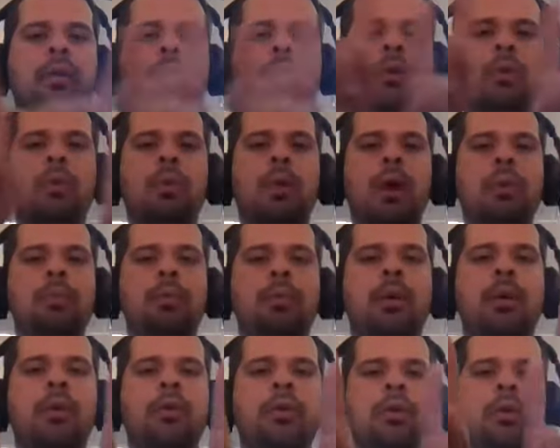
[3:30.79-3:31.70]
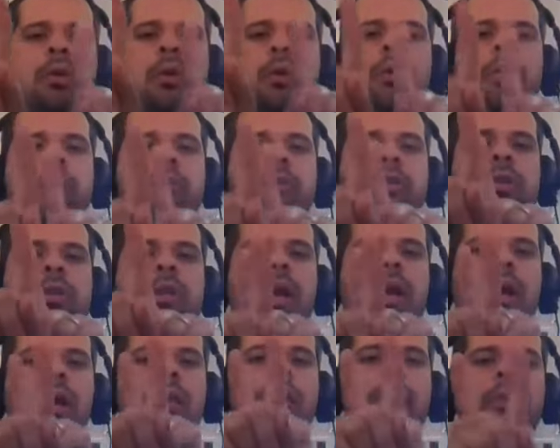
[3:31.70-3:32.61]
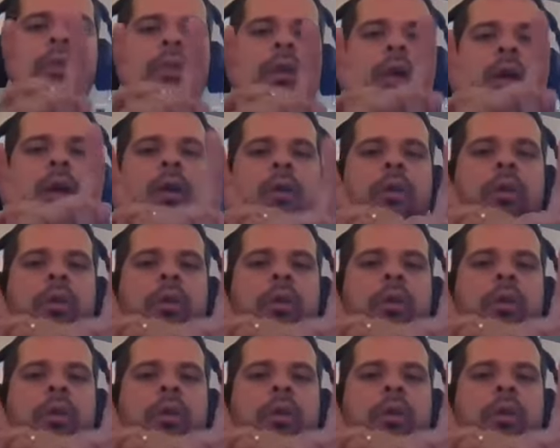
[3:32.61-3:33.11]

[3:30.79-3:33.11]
So one person goes to the other side